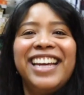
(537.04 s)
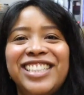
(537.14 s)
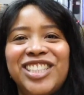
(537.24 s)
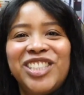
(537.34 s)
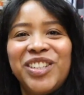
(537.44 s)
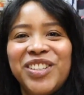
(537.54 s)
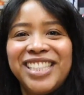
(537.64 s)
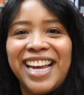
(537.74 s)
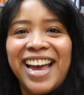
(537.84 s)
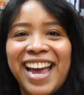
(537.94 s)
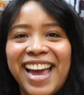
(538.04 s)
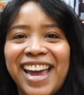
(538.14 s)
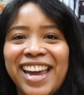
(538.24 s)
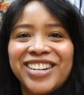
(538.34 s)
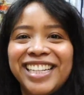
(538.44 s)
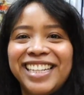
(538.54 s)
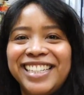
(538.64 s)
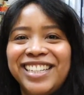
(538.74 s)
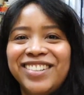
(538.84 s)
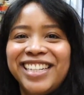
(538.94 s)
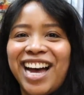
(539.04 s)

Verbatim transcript: It's Tuesday, we're at Indo